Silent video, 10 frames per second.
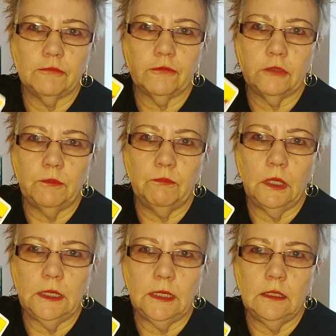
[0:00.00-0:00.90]
sort of
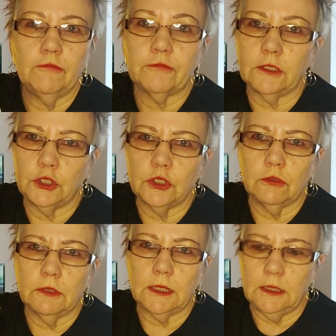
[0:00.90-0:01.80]
money,
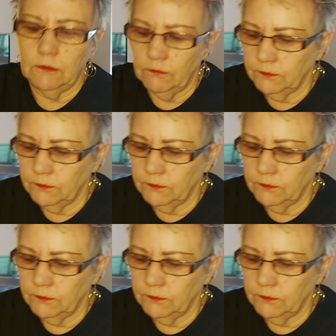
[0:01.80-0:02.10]
security.